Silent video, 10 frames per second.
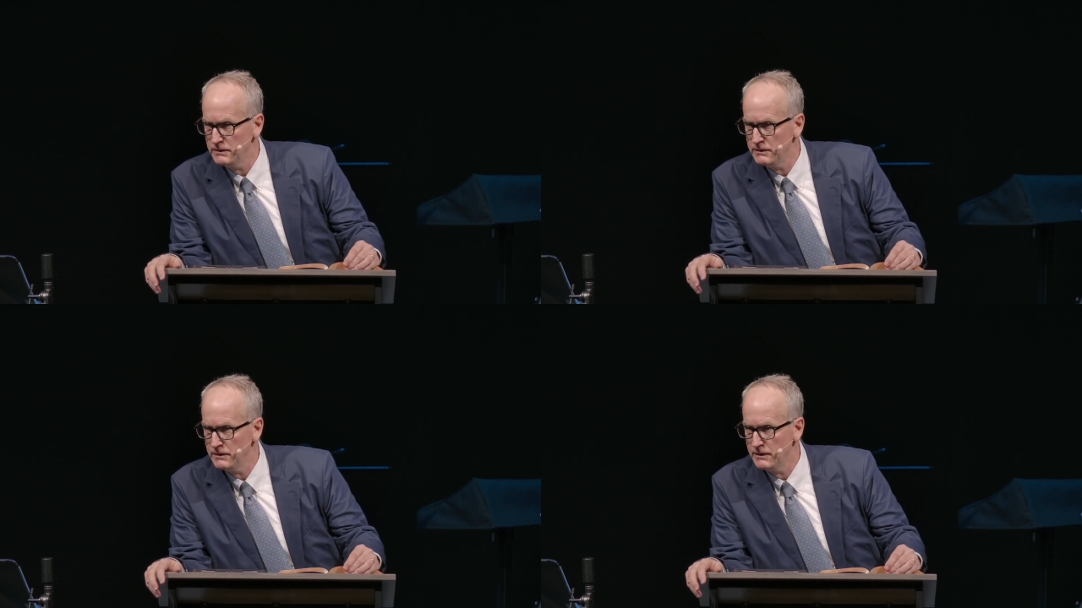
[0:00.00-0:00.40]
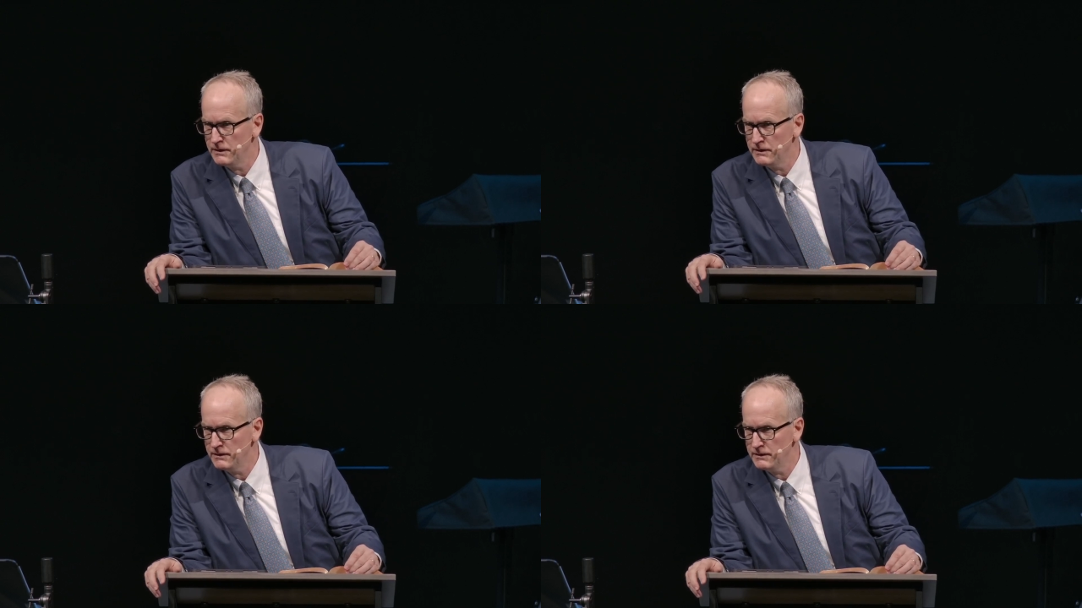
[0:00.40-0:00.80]

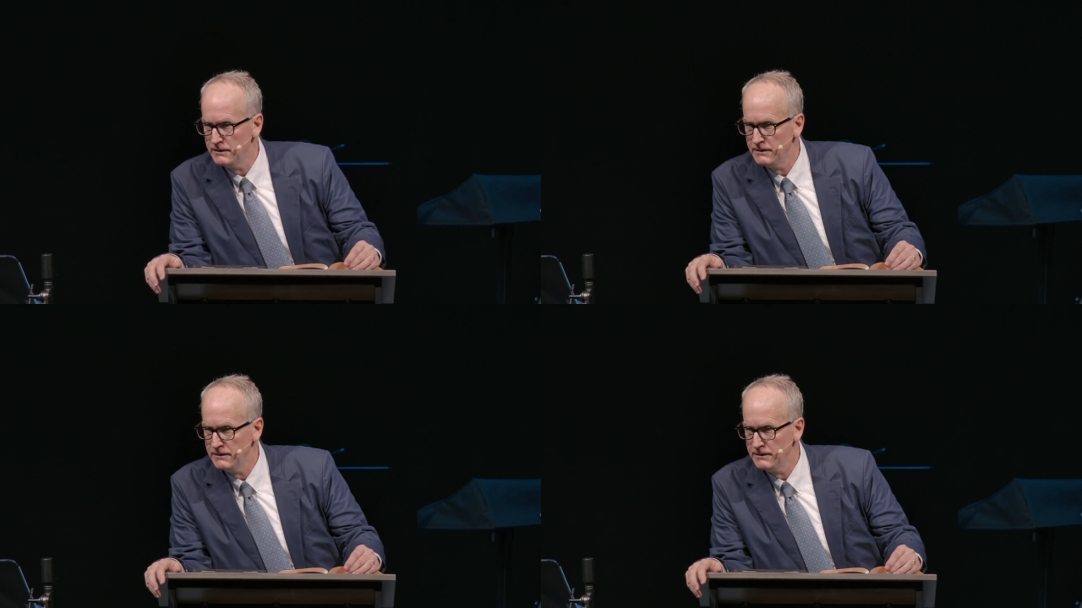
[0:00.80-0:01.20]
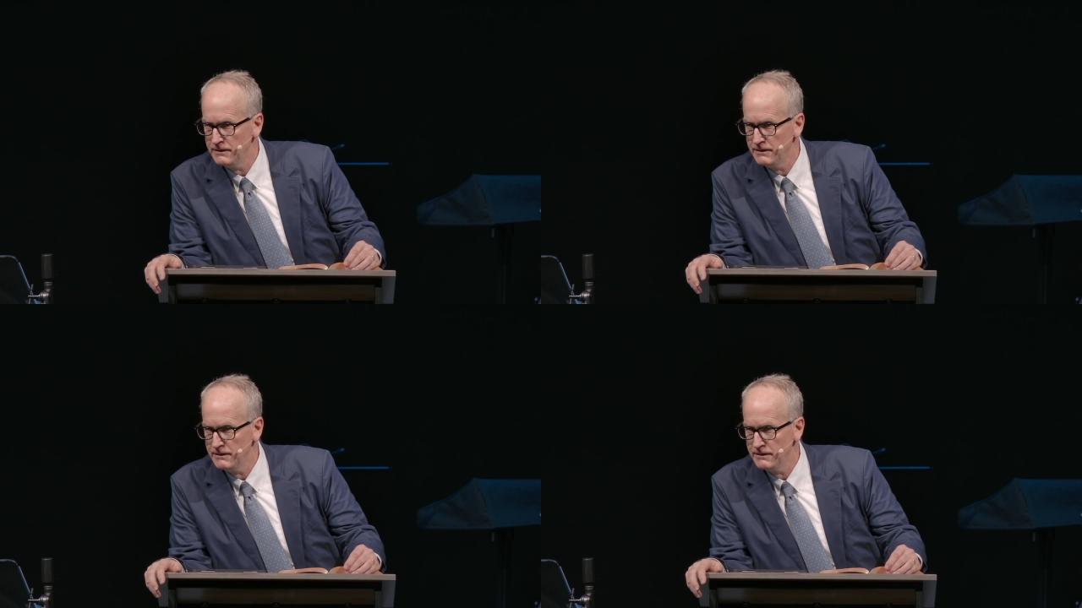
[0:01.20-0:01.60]

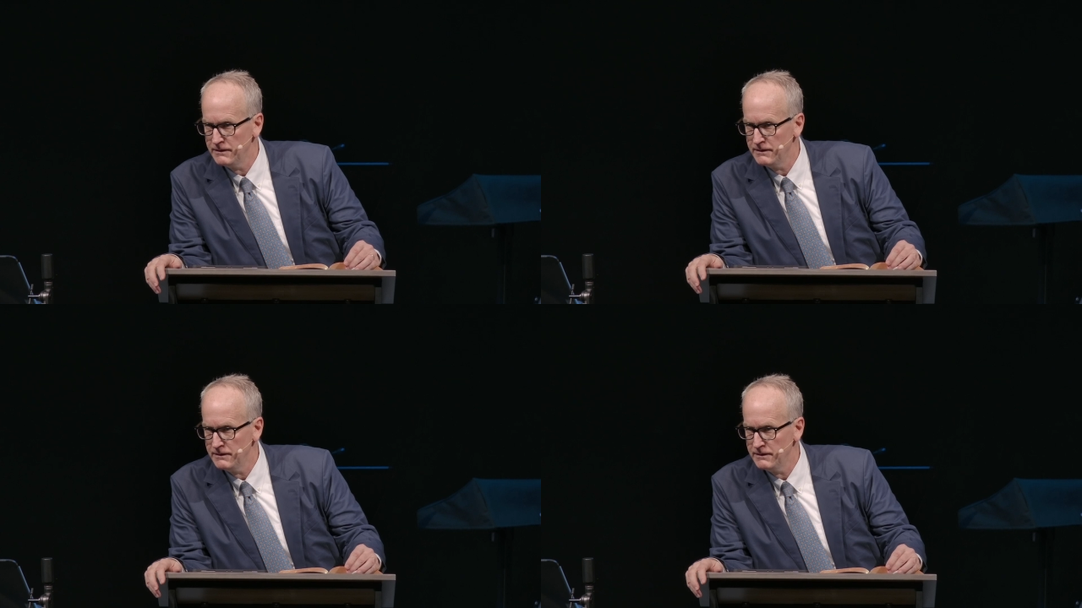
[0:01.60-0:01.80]
[no speech]